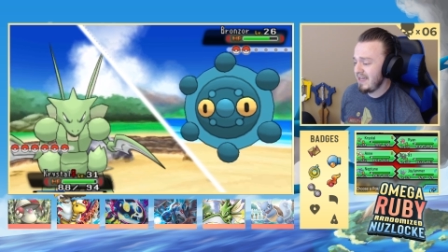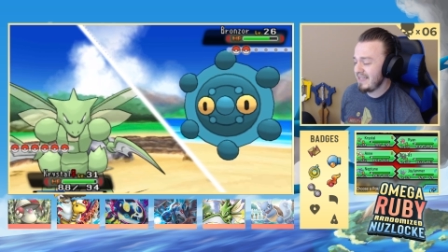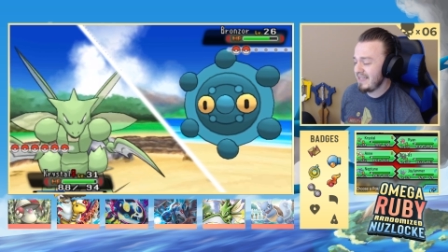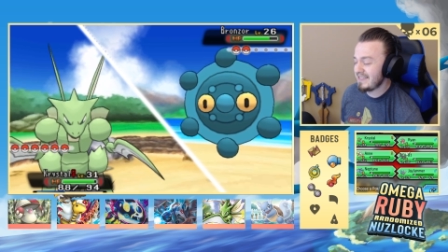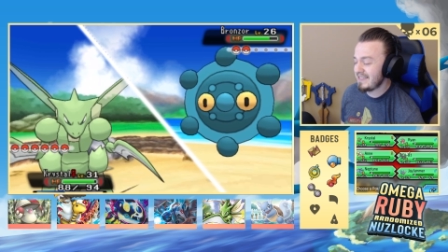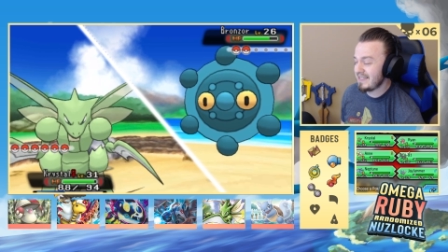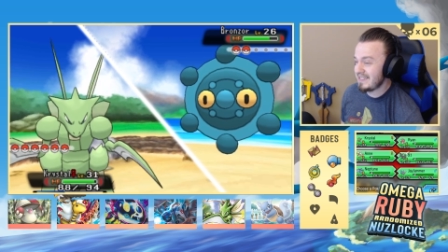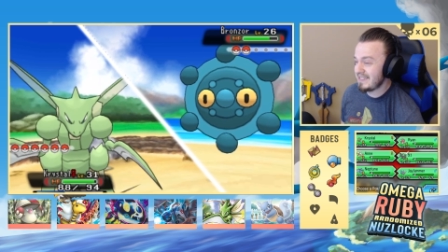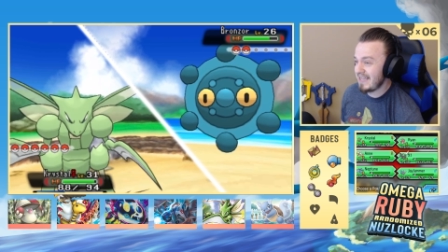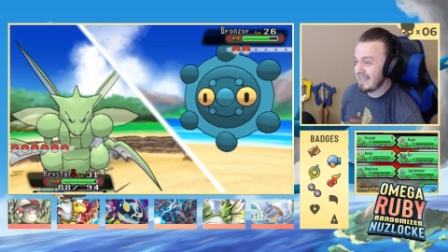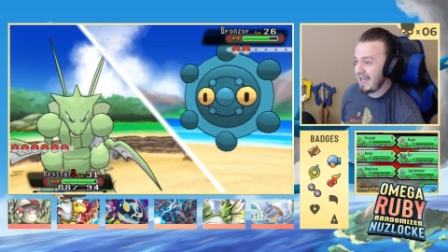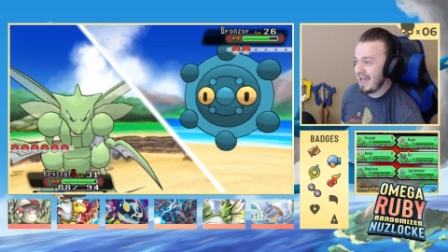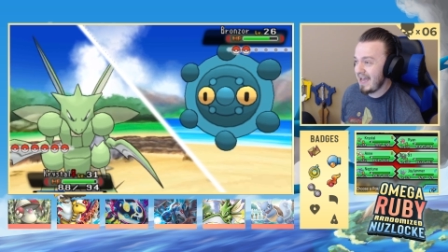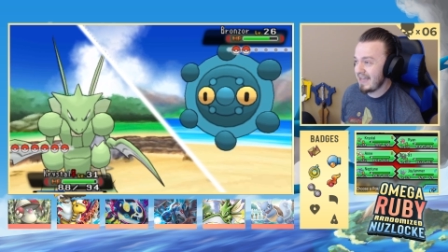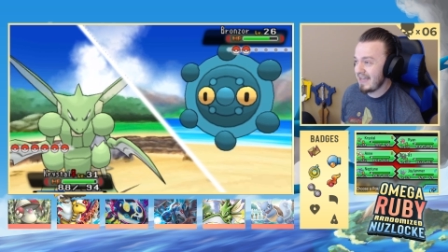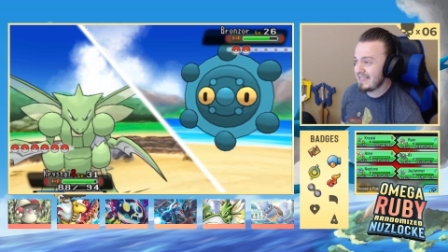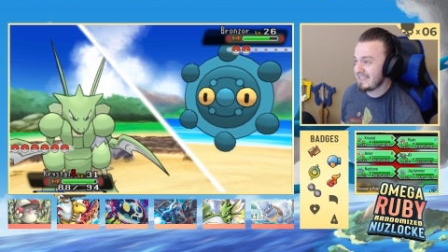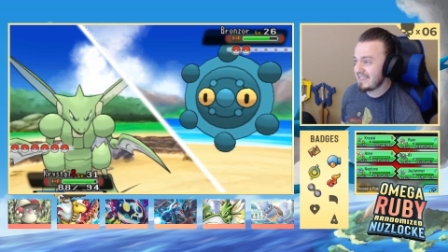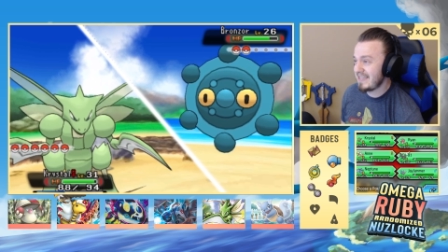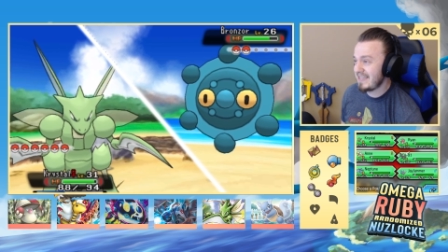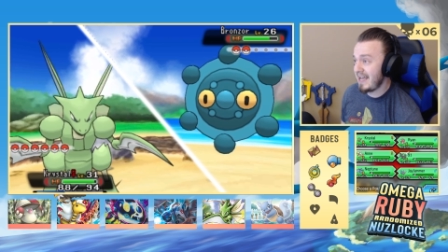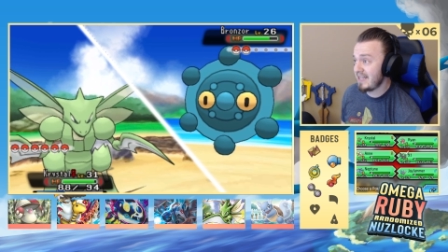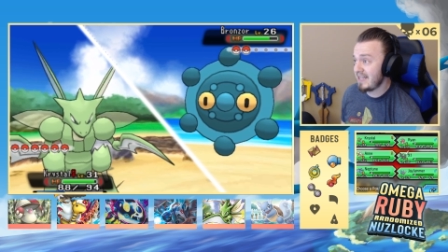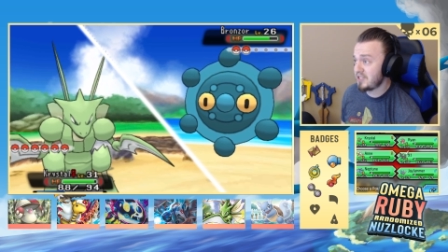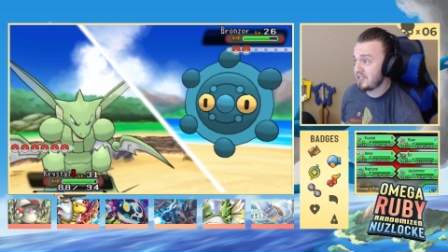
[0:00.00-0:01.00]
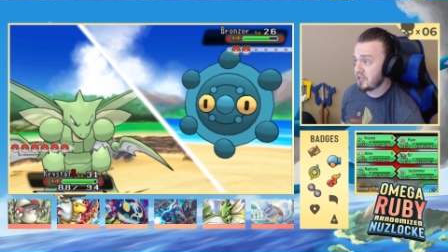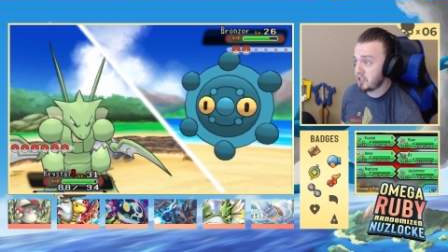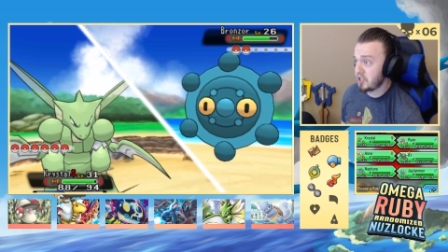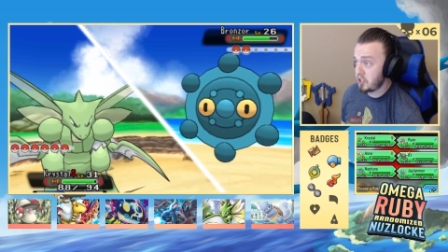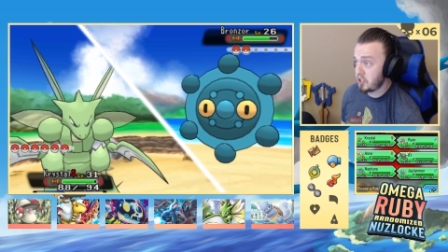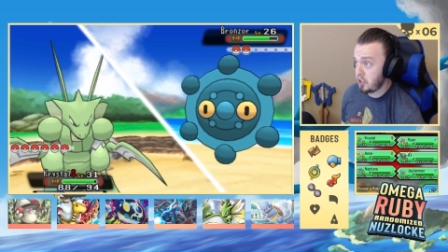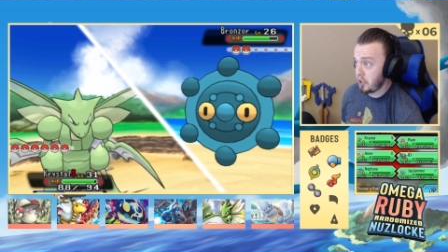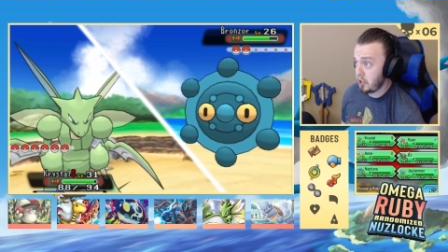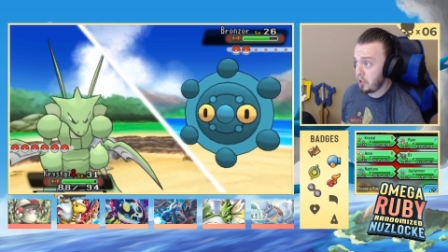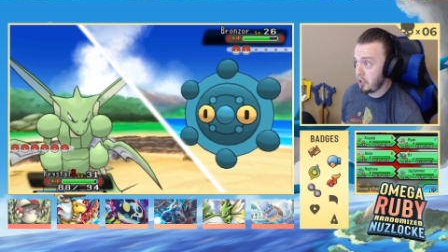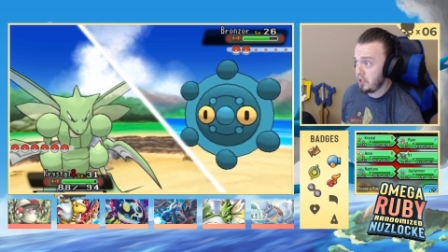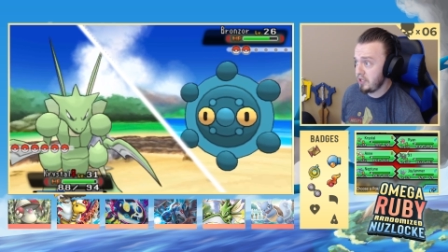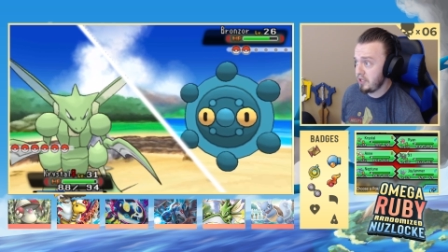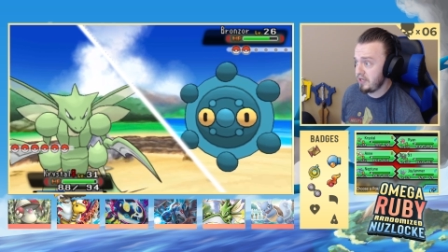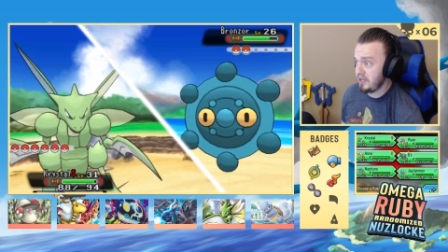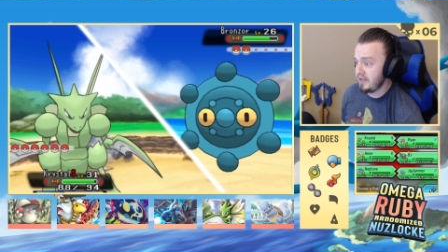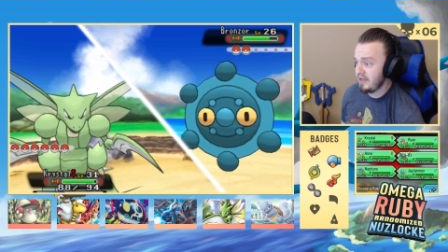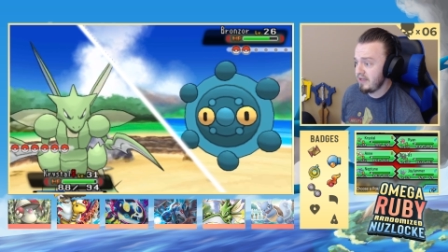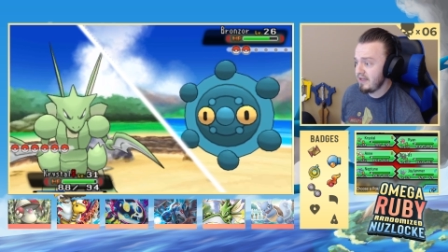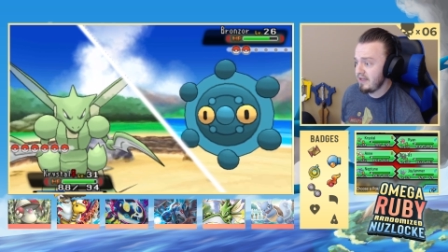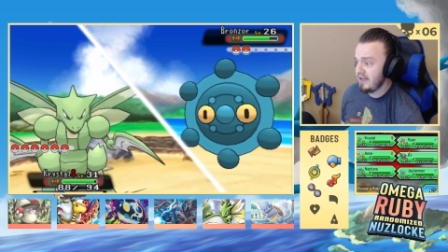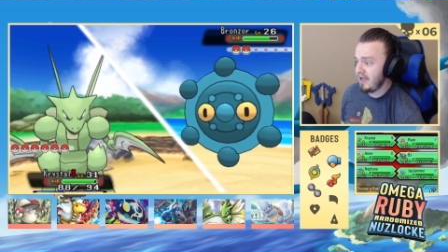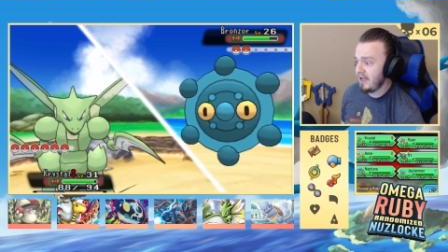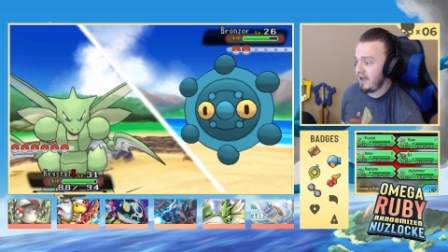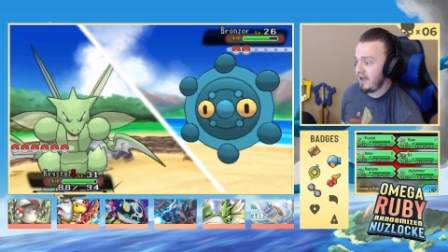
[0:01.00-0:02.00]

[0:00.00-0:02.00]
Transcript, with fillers: Its attack stats are good,